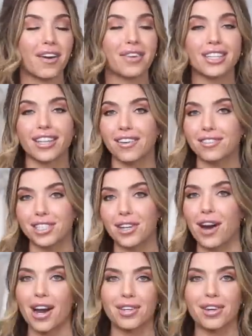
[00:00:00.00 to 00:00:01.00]
I would love to
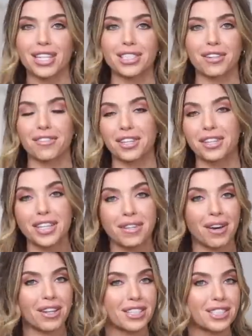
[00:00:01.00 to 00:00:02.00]
know how you guys are feeling
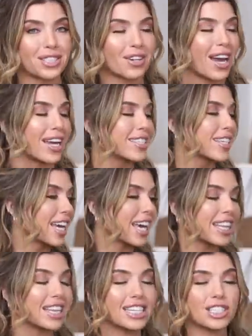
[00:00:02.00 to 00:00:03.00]
about this trend.
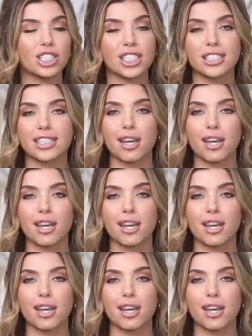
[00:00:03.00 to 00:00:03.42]
These jeans